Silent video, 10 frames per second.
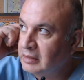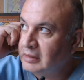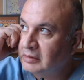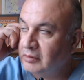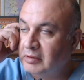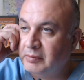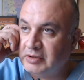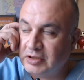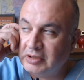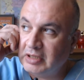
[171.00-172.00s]
Third
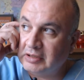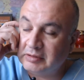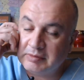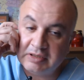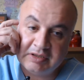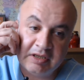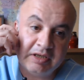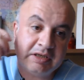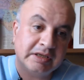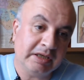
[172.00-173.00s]
was adults.
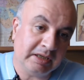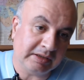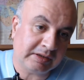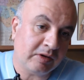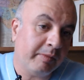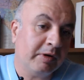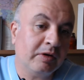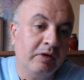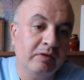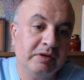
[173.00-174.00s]
Concerning adults, common
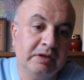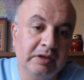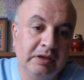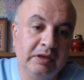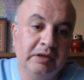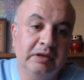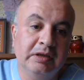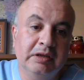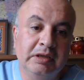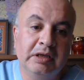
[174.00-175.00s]
cause in
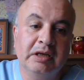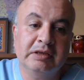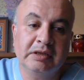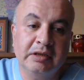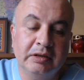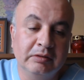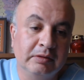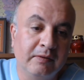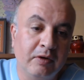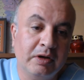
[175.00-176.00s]
adults include
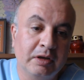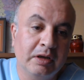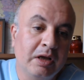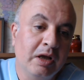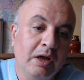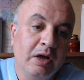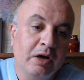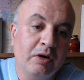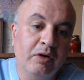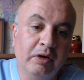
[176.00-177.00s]
vocal
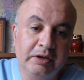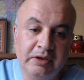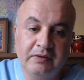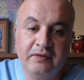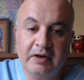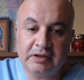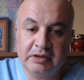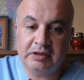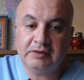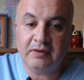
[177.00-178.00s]
cord
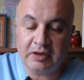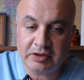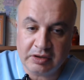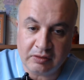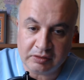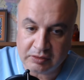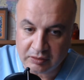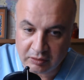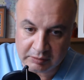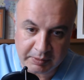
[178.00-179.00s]
dysfunction, also
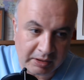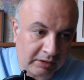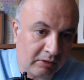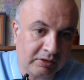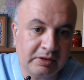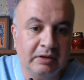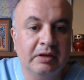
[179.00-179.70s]
called paradoxical